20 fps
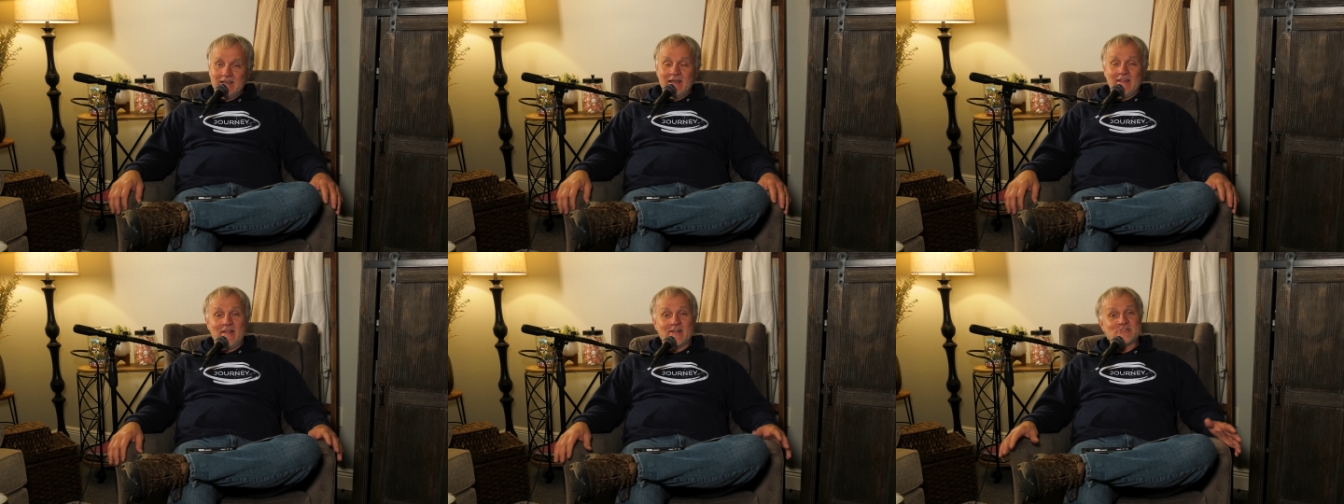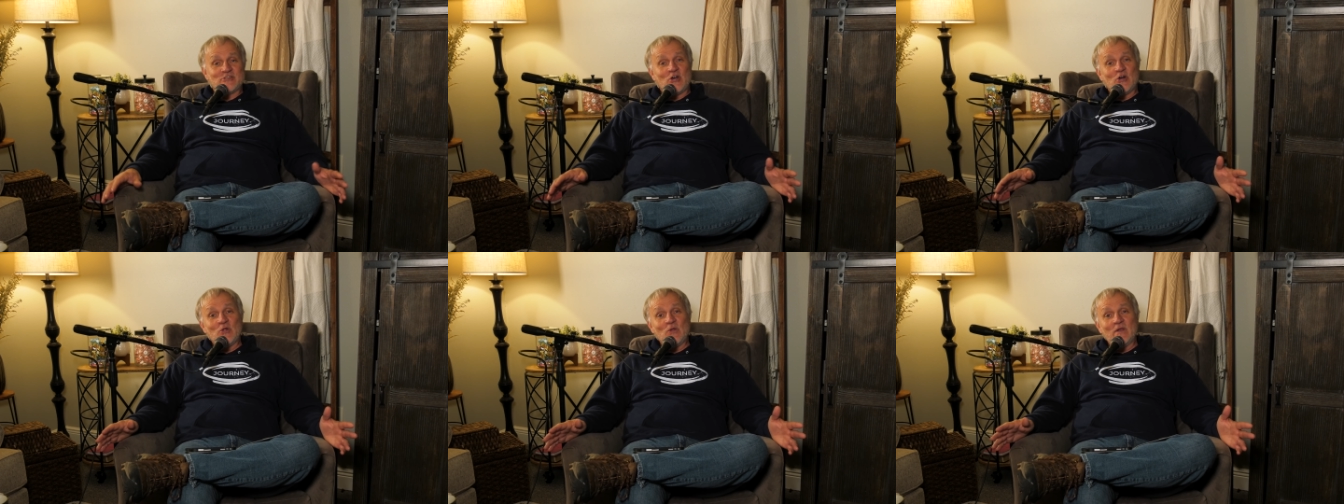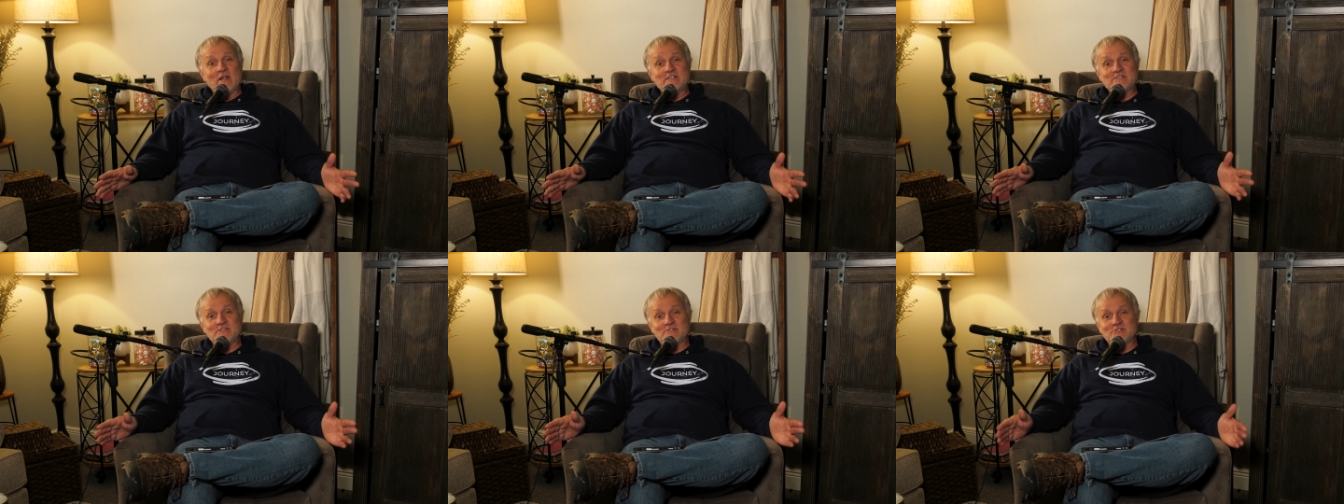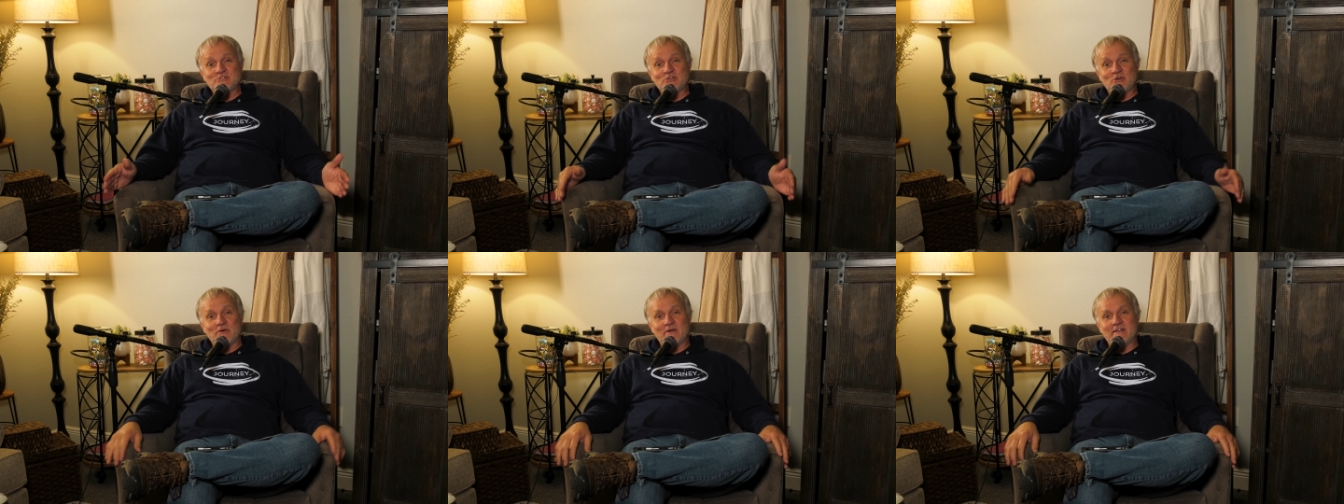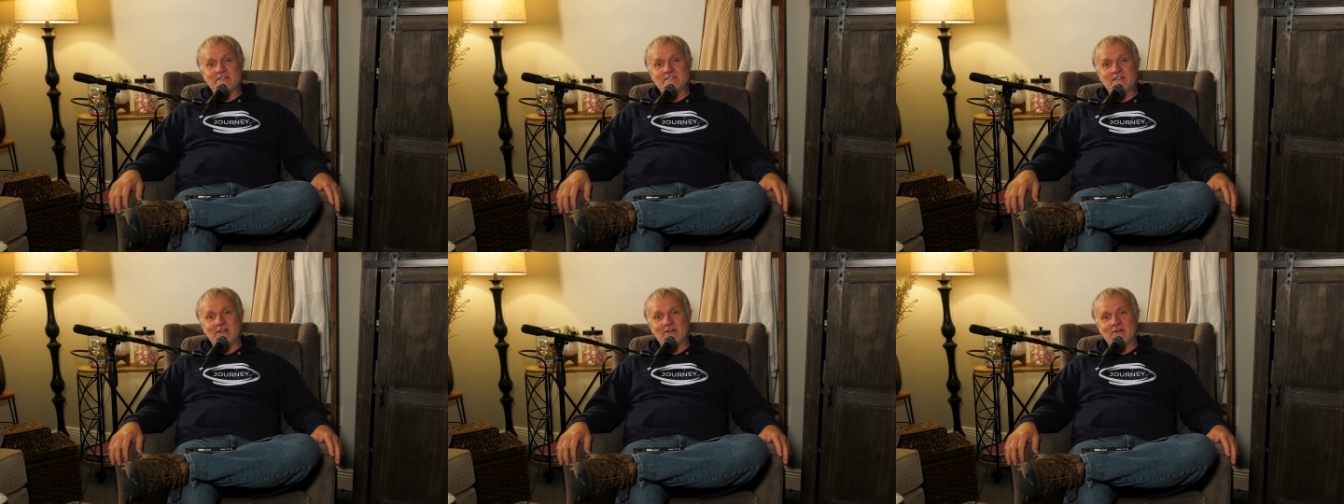There's a whole list of
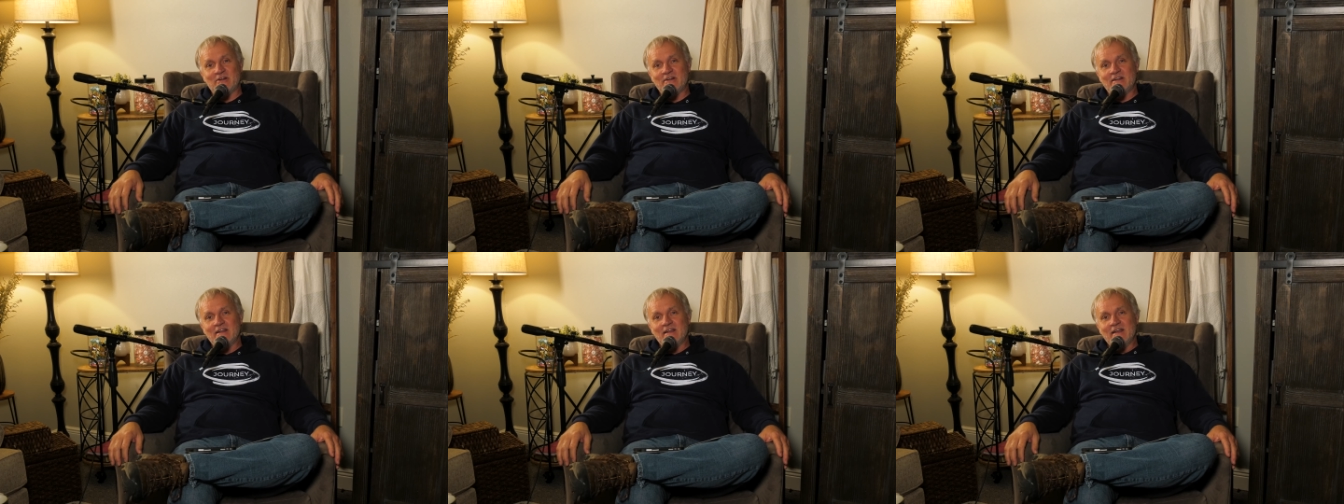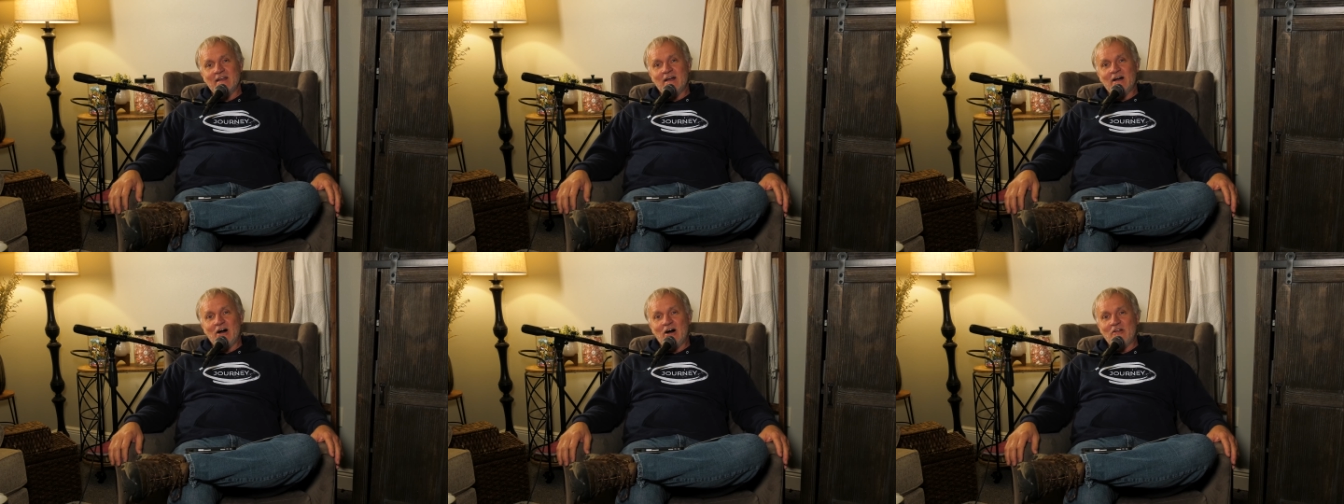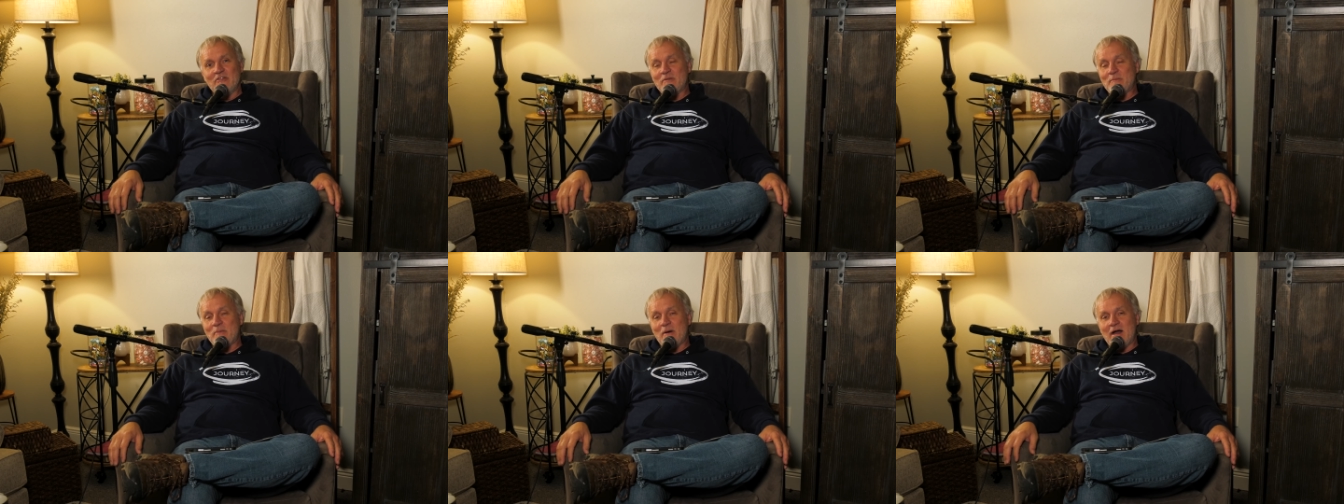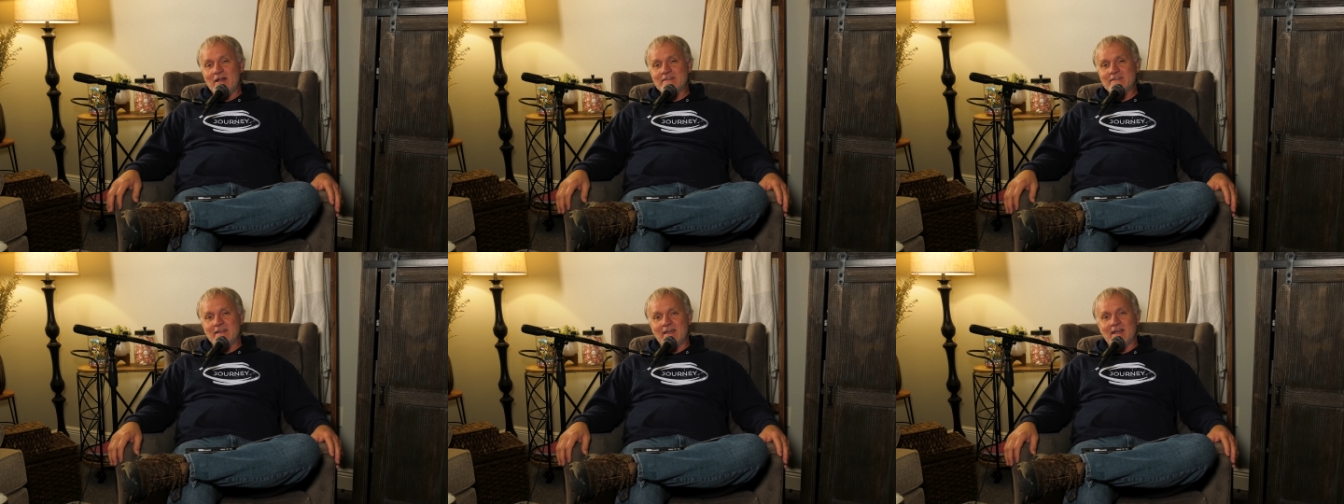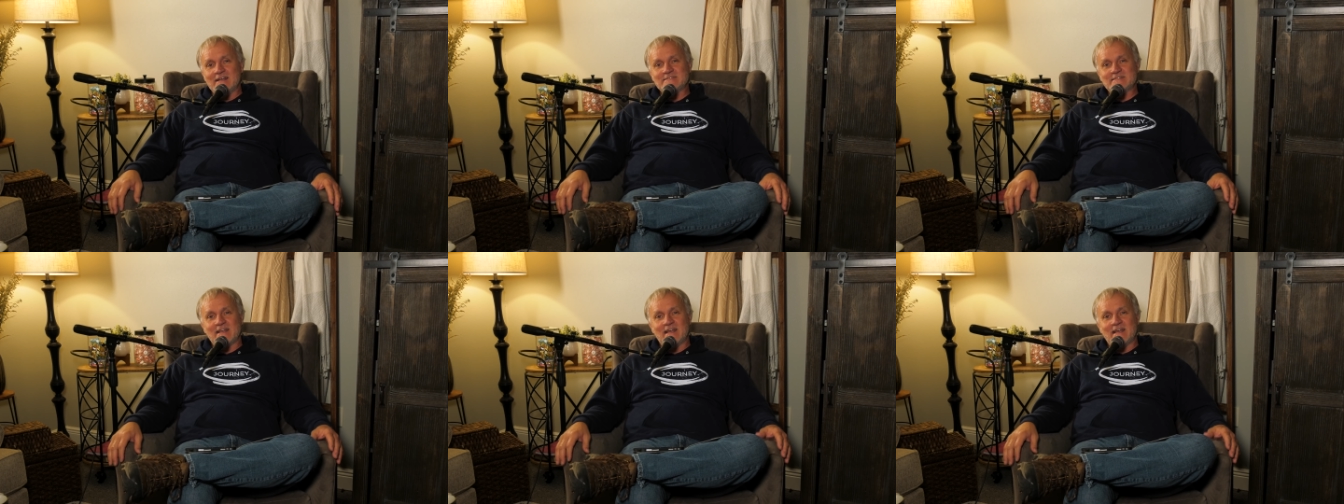stories here on the podcast.